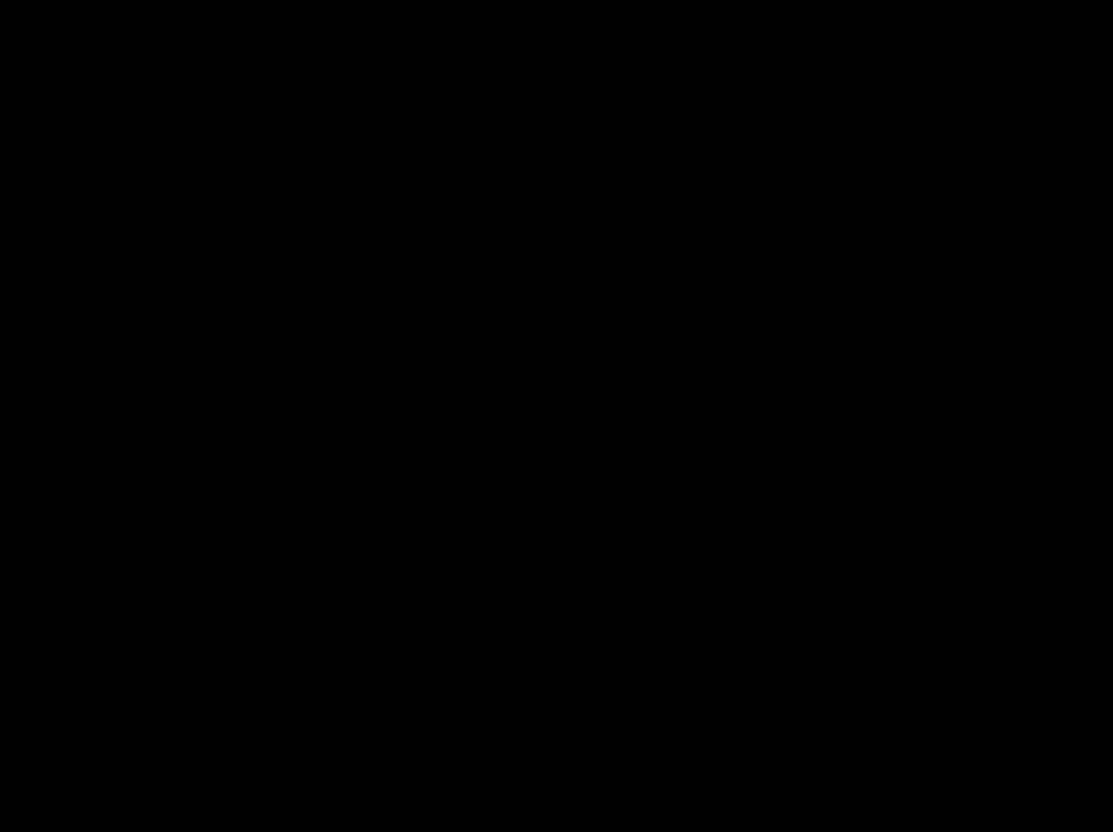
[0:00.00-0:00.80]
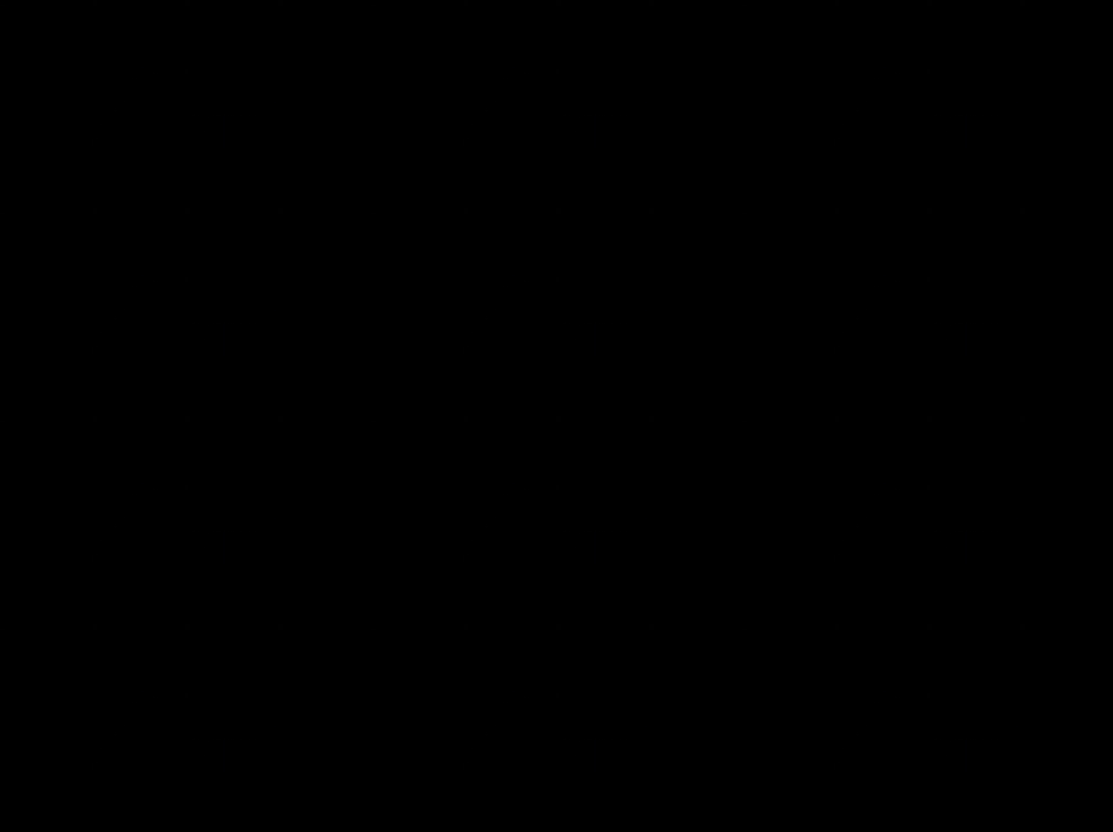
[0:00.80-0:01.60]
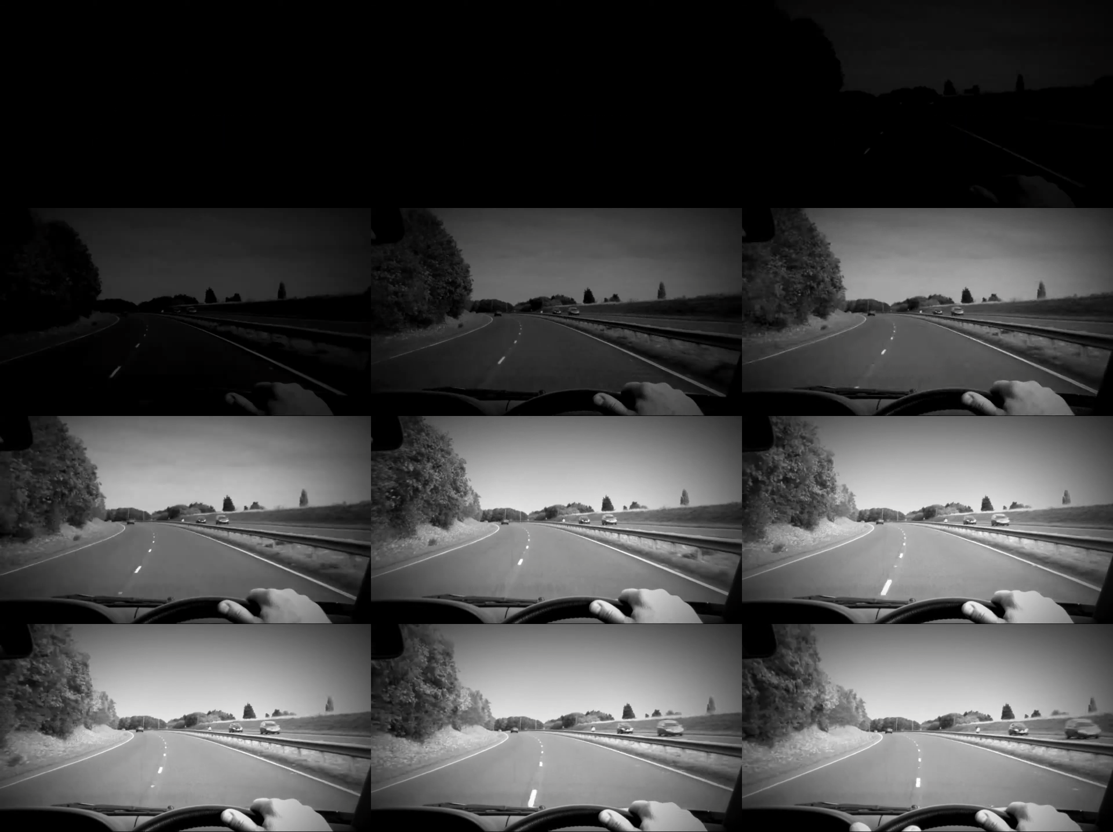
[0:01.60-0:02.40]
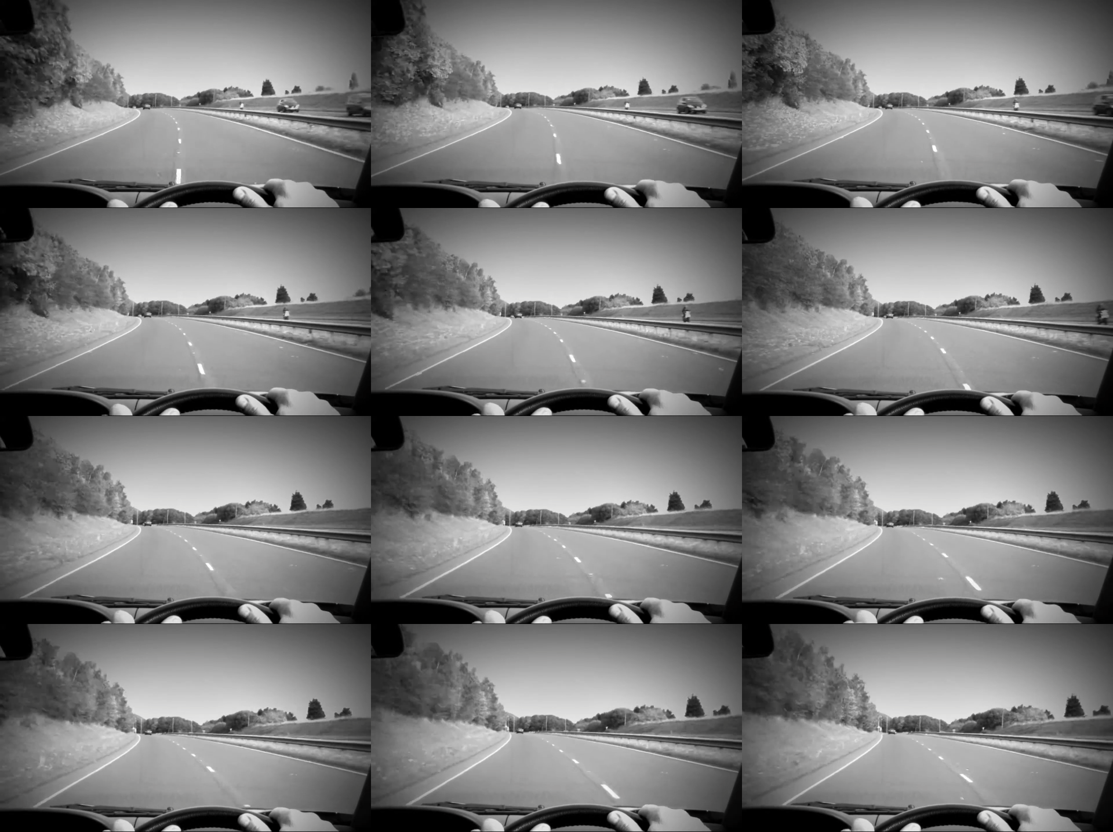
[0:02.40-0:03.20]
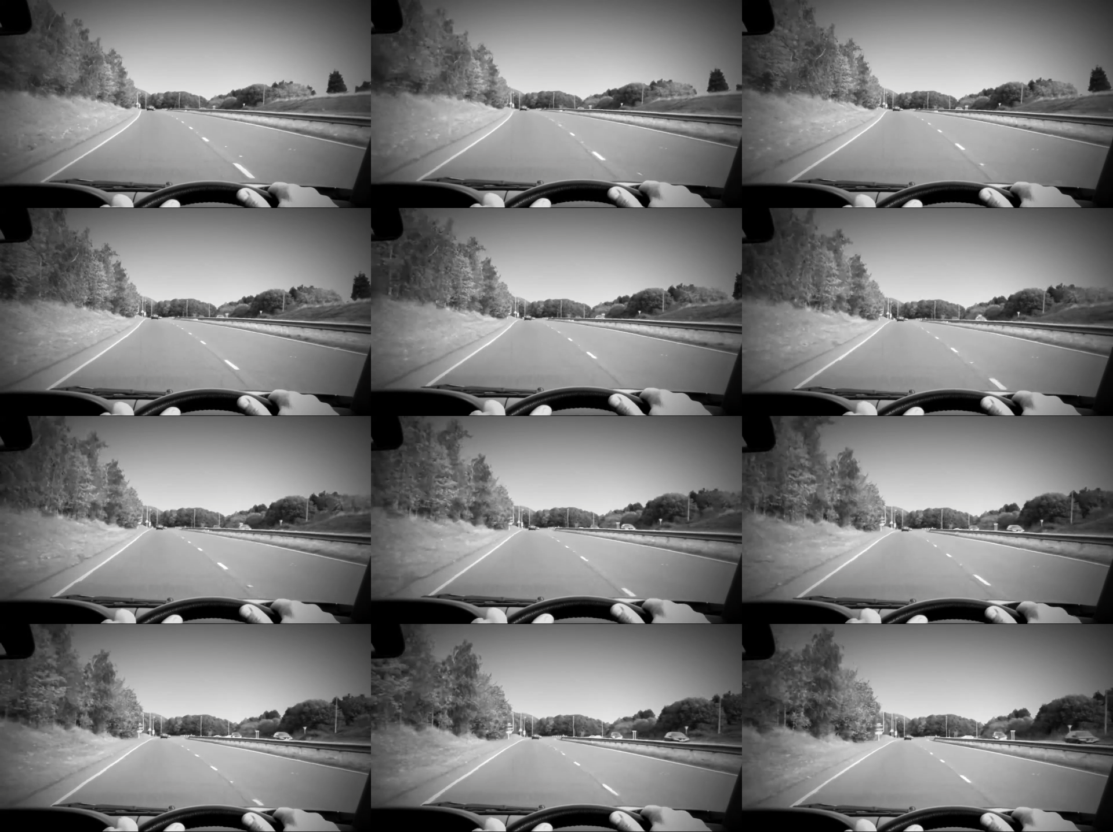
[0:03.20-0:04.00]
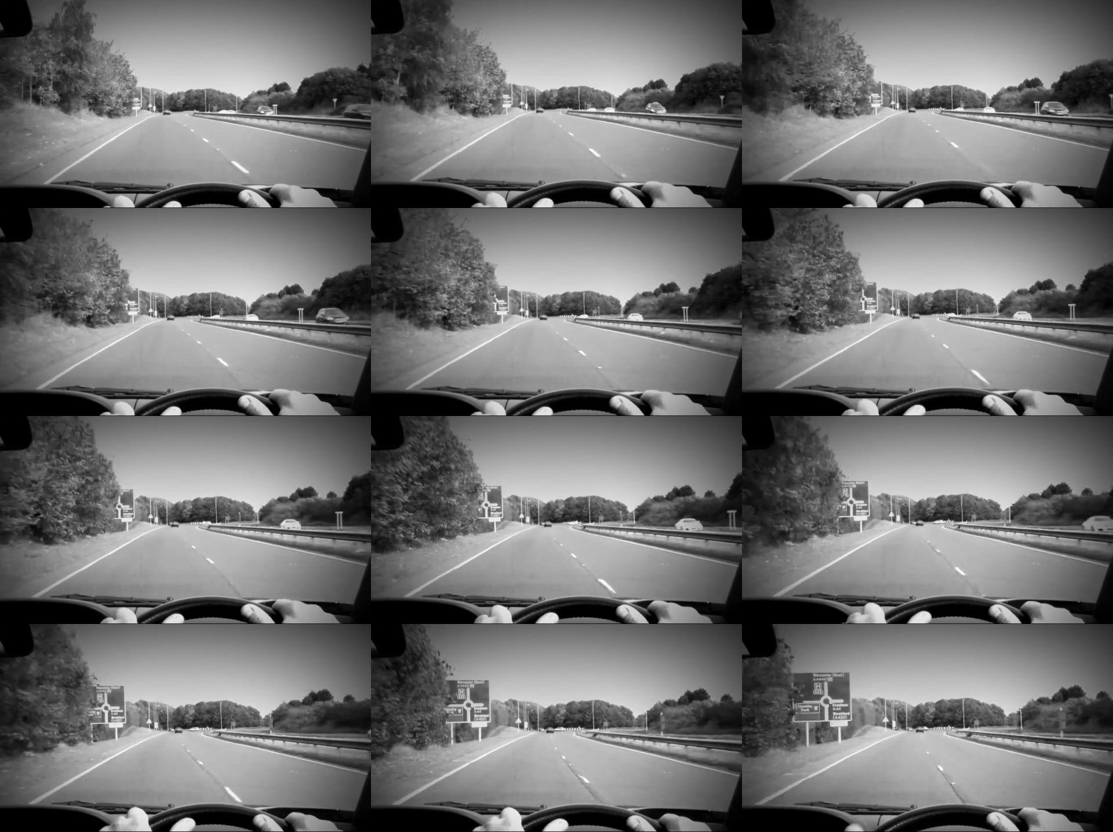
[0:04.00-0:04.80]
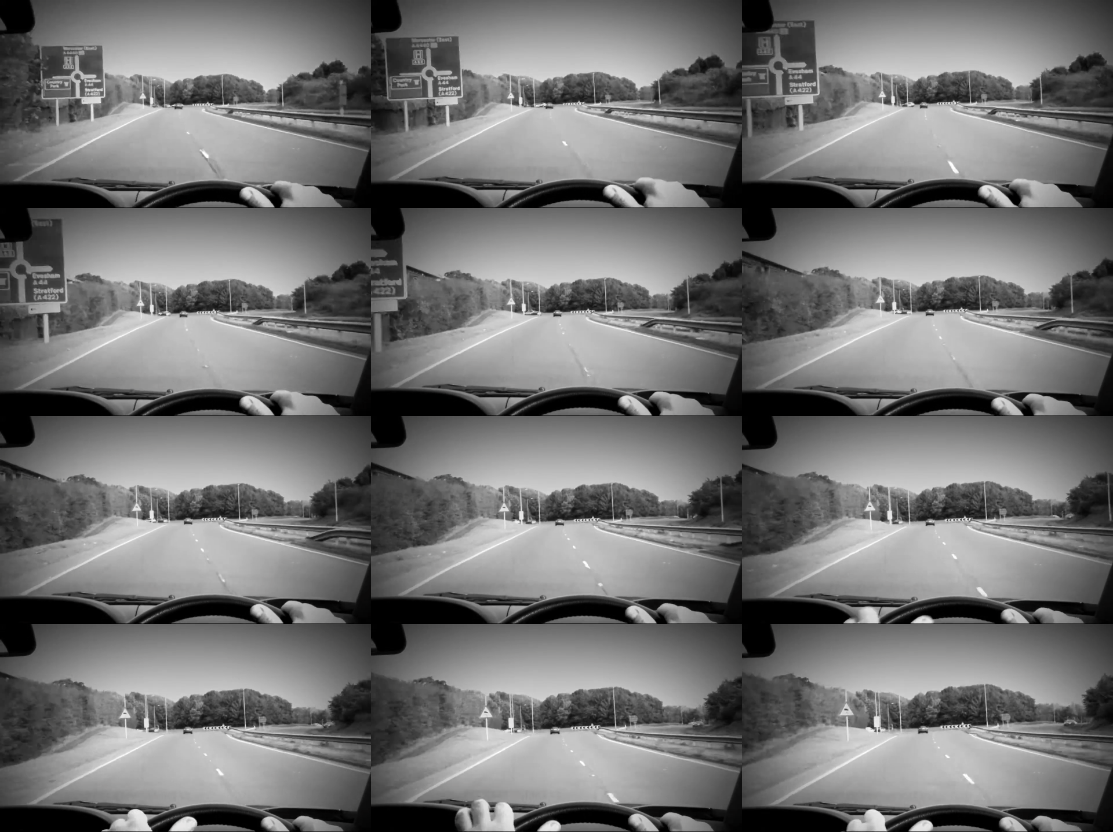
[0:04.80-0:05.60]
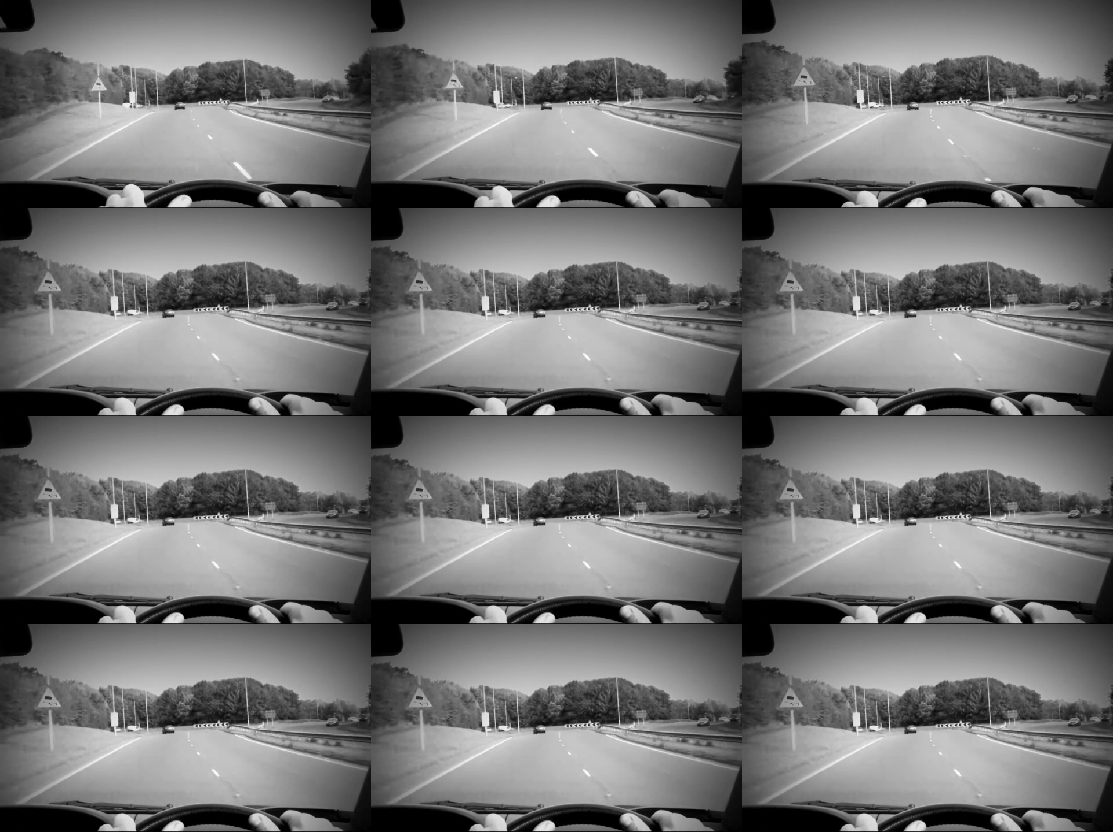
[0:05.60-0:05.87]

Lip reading: No face is visible, so there are no lips to read.